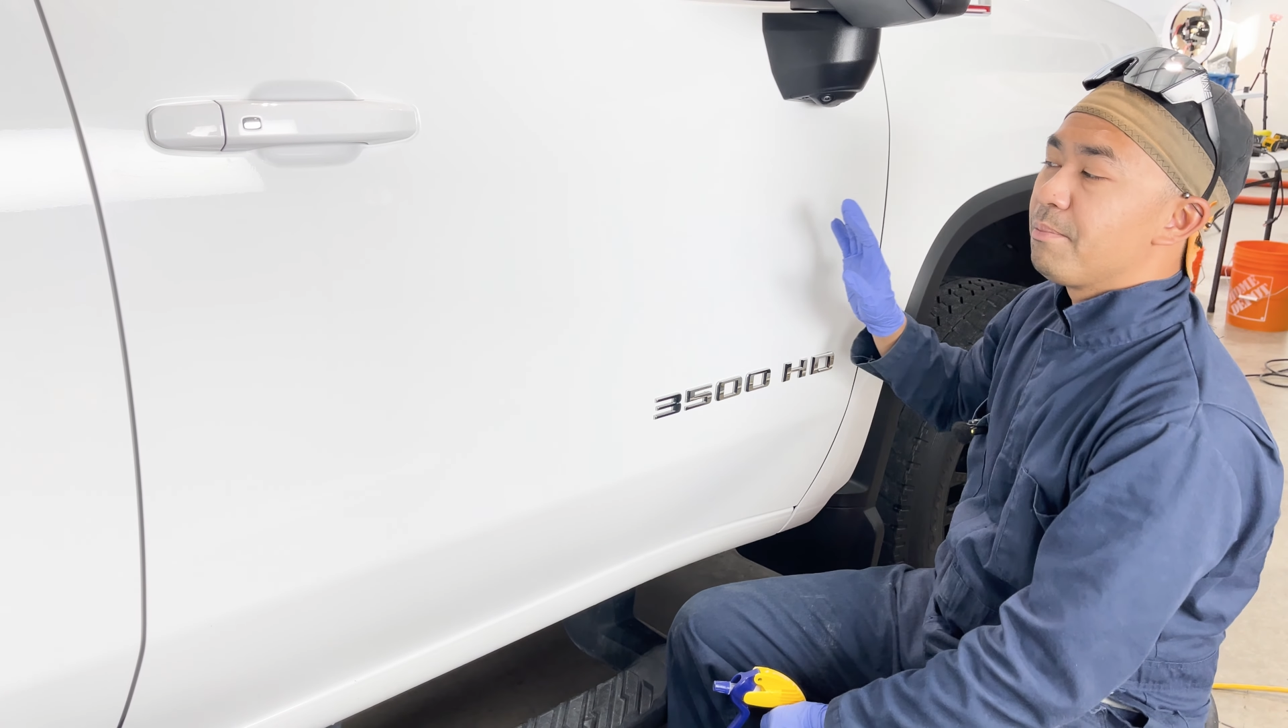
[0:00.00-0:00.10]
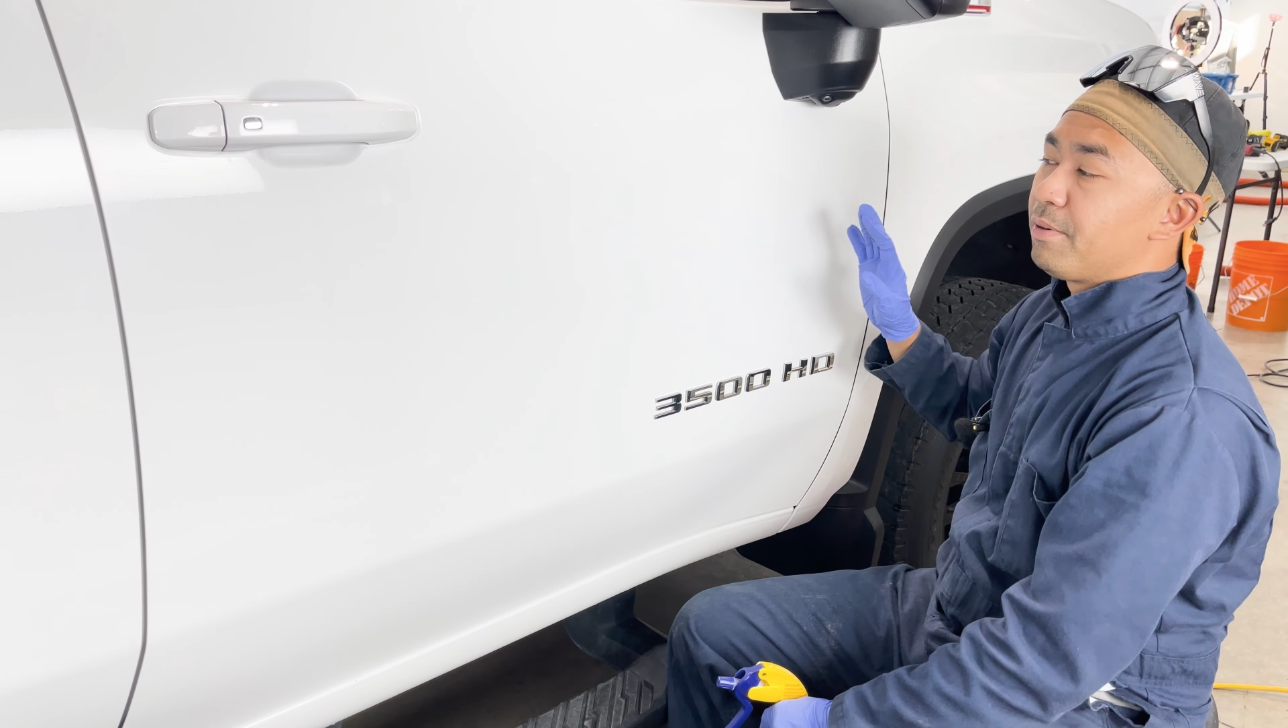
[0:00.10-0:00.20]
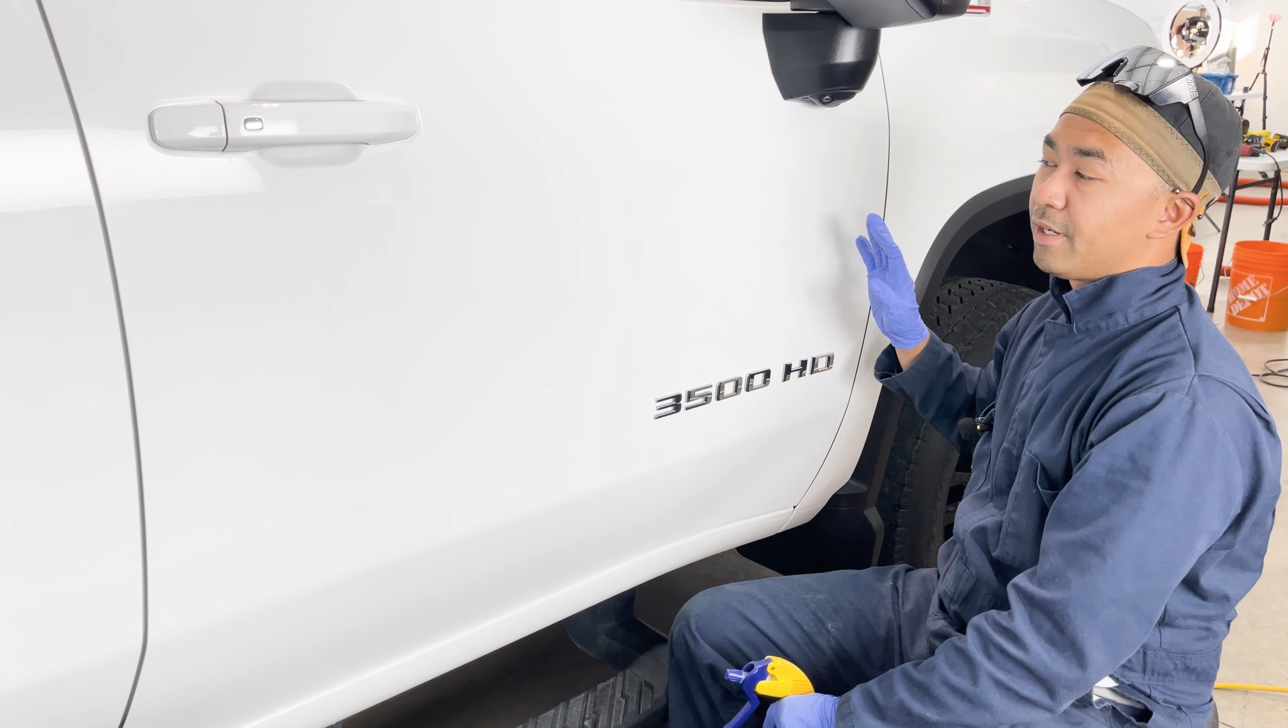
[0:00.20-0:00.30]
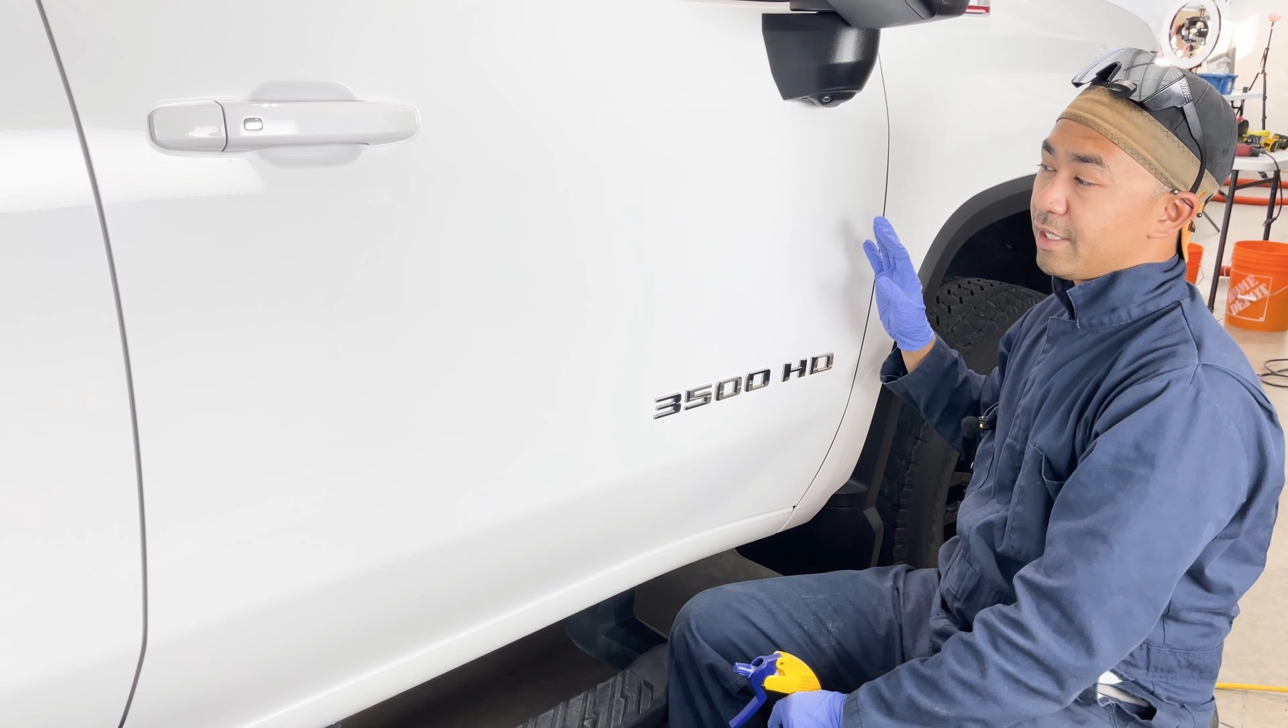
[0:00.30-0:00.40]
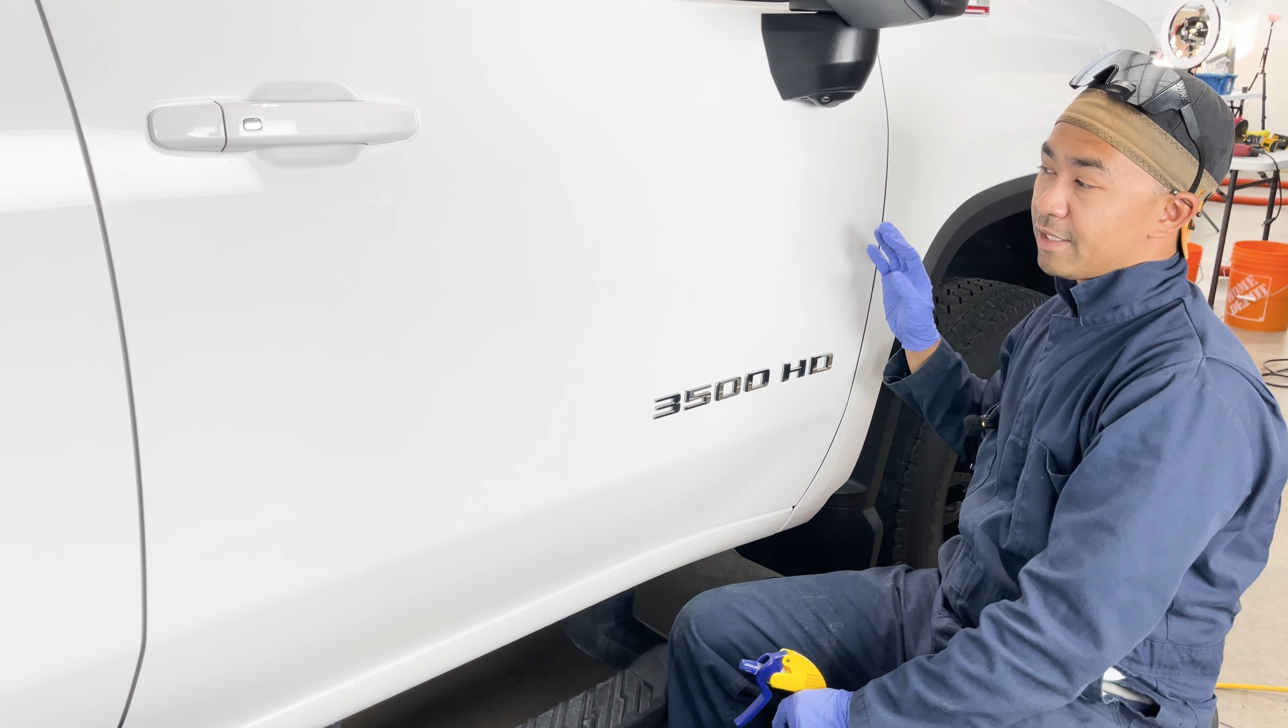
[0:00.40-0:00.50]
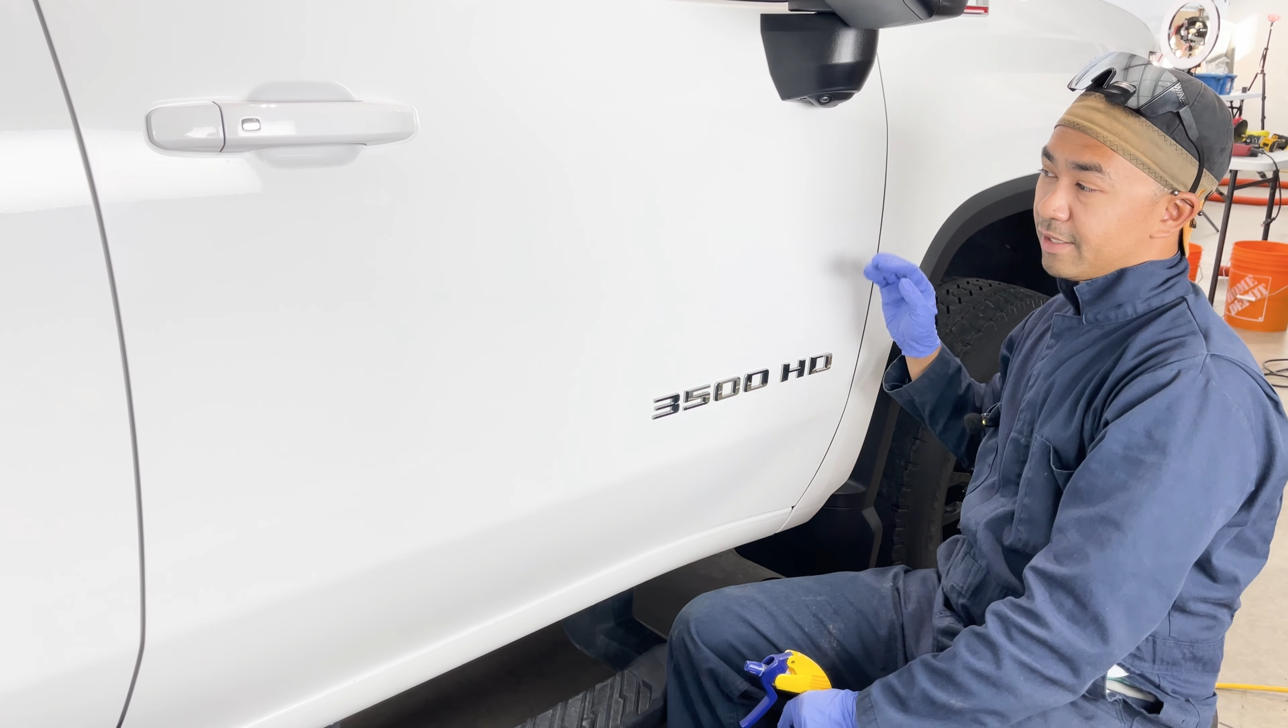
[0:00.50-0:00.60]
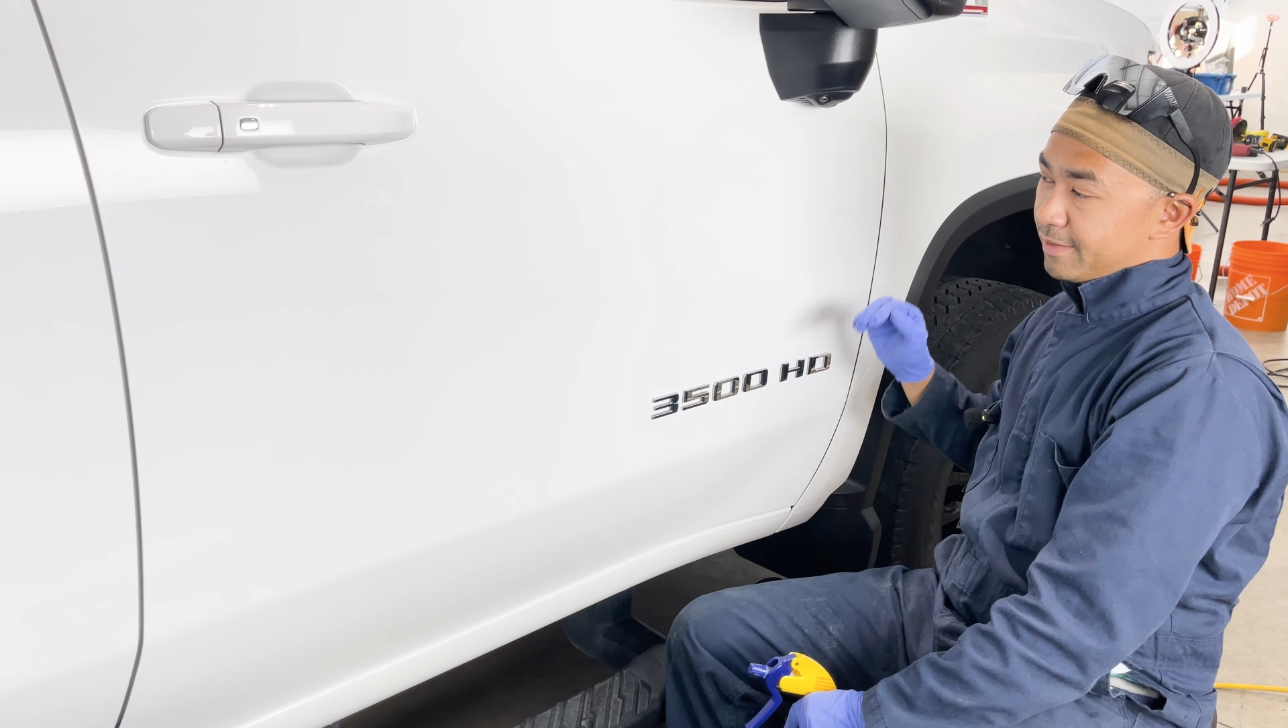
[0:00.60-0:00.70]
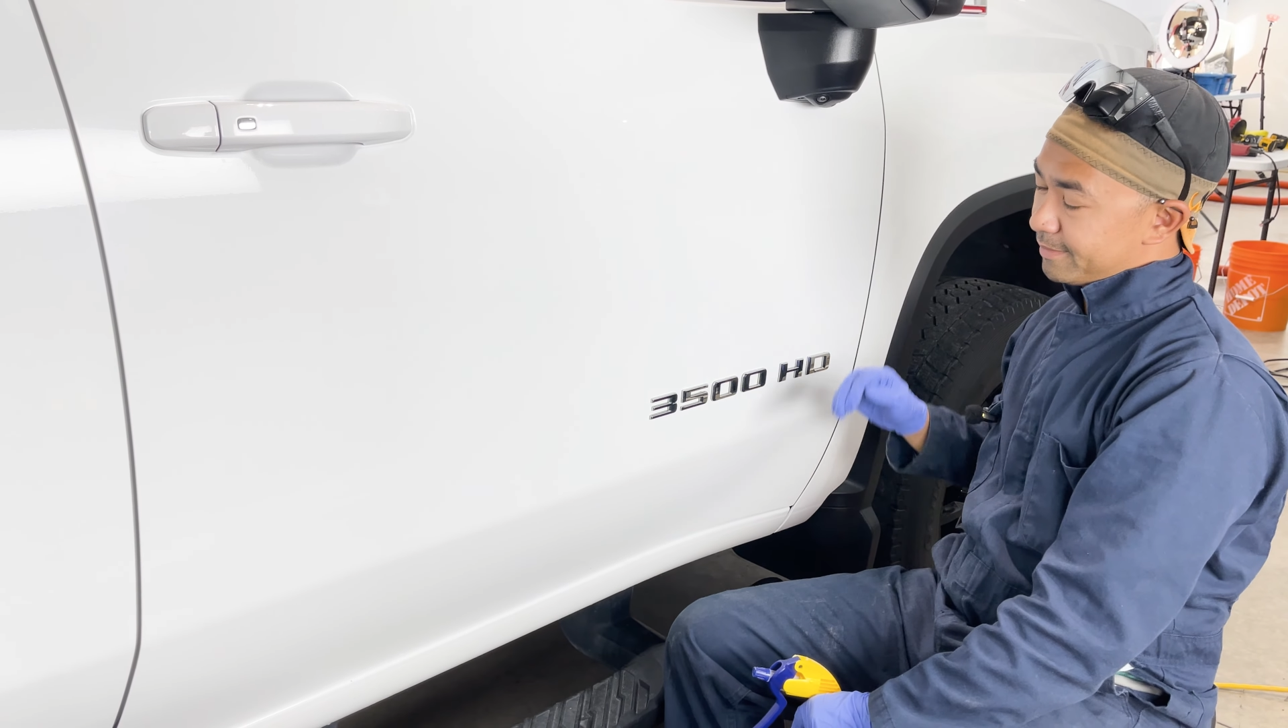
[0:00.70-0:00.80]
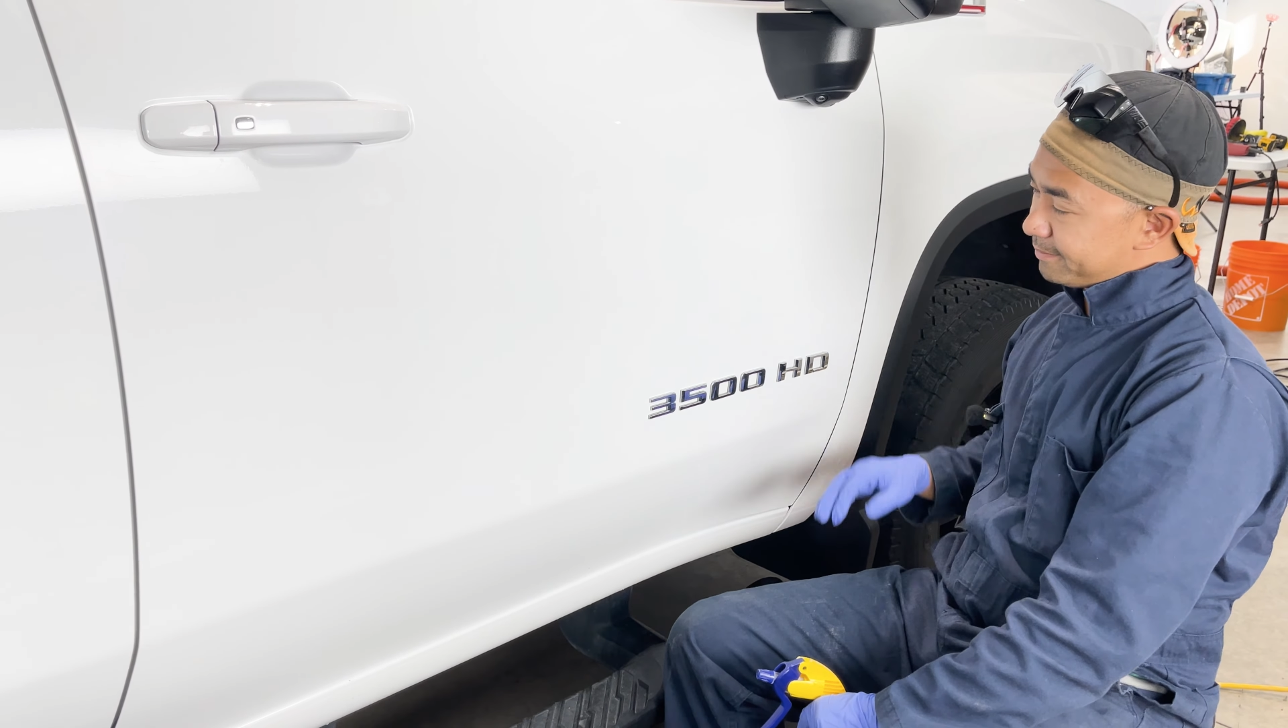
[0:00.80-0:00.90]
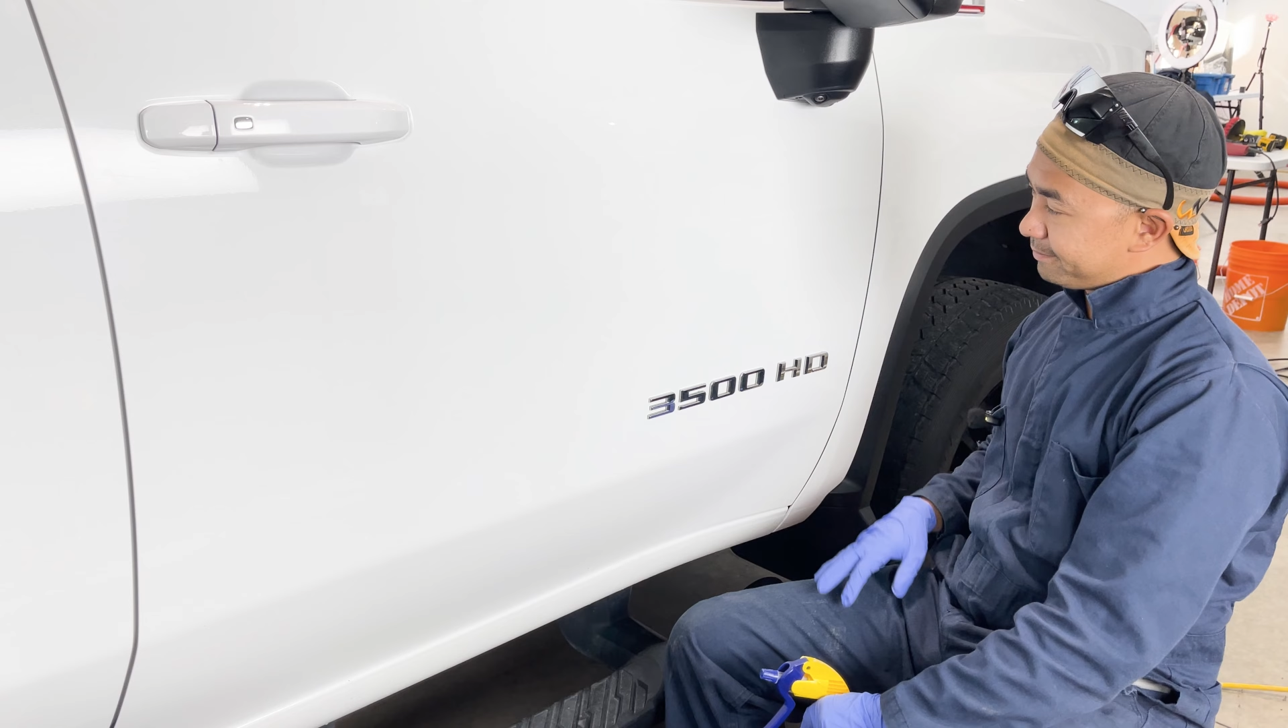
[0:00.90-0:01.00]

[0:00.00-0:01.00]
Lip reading: pretty good.